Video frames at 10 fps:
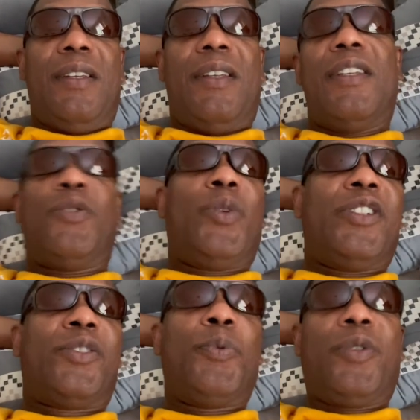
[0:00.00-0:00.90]
is where
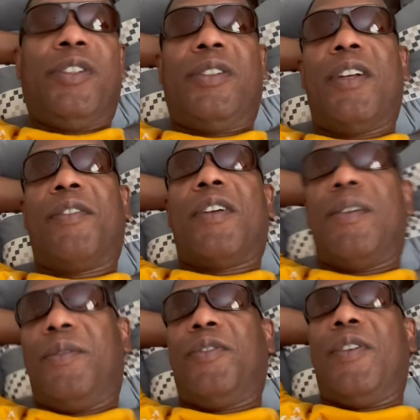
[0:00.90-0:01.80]
the spooky stuff
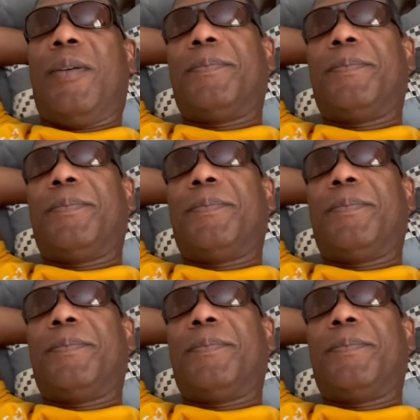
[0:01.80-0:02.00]
comes from.